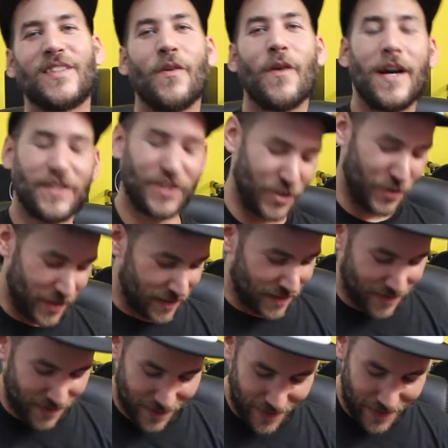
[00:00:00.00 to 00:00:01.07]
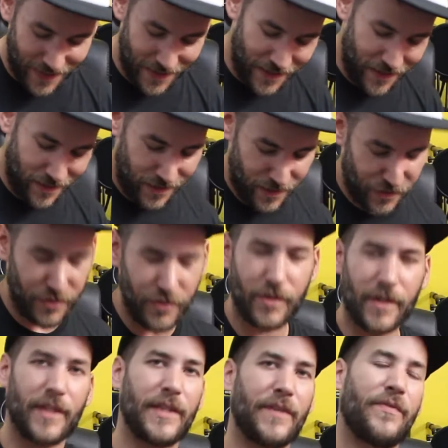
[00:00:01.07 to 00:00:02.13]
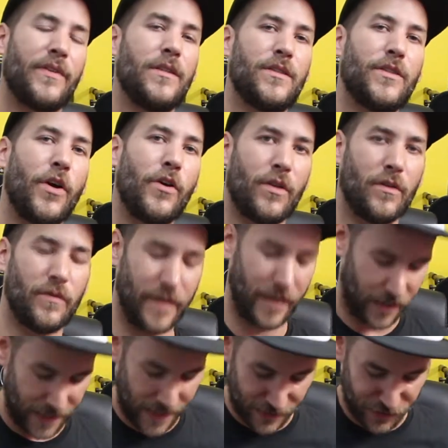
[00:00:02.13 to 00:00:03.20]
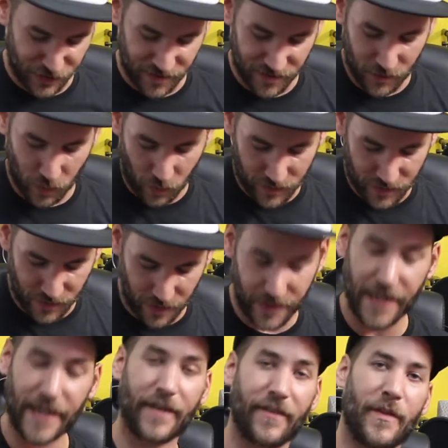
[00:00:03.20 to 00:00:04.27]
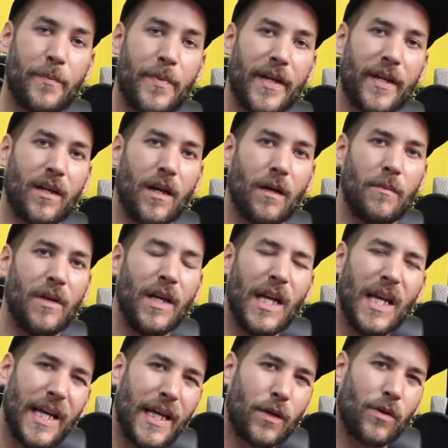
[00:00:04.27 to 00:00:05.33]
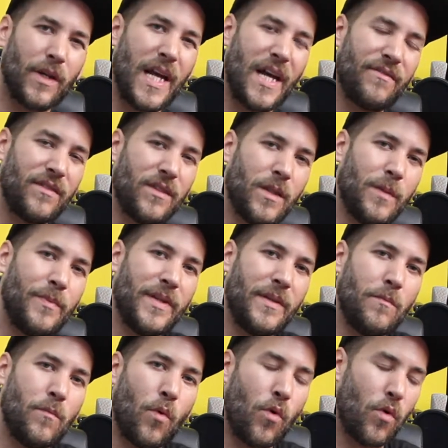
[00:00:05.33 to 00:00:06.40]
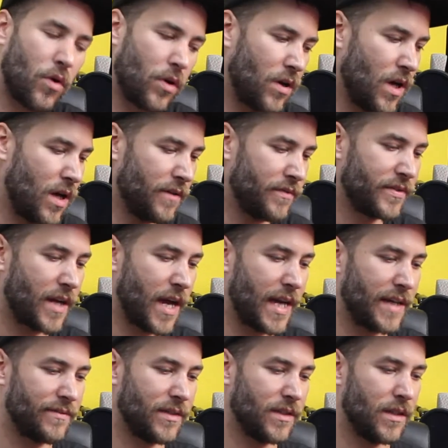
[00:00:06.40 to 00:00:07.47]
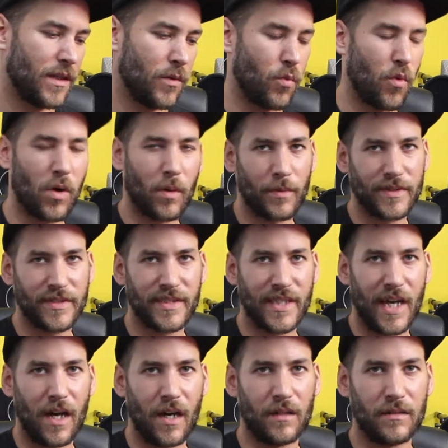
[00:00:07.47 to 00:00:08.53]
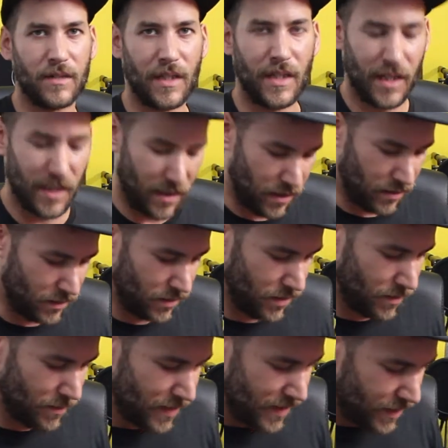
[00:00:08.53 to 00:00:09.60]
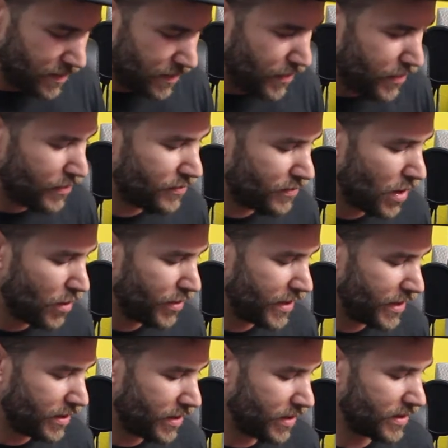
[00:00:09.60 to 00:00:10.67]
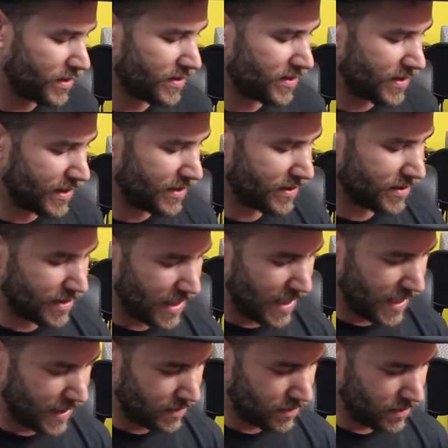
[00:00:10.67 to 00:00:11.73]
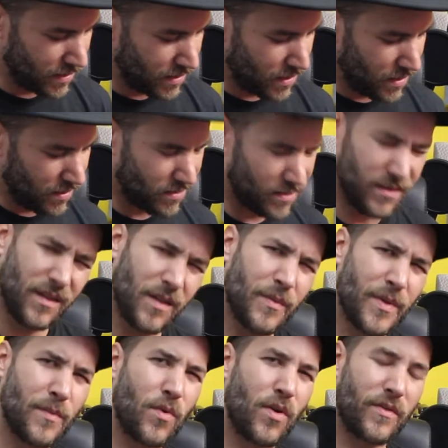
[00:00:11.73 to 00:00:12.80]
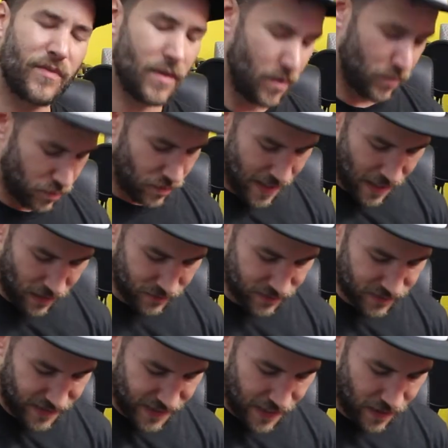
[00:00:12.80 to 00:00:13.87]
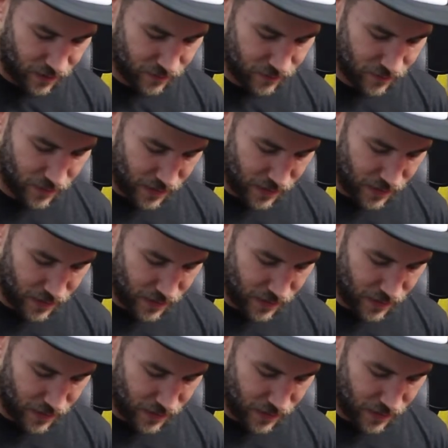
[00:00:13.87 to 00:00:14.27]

as you can see, you do get different tonal variations towards the neck of the pickup. It will have a little bit more of kind of a warmer sound, a little bit throatier in the sense that, or a little bit more of a round sound.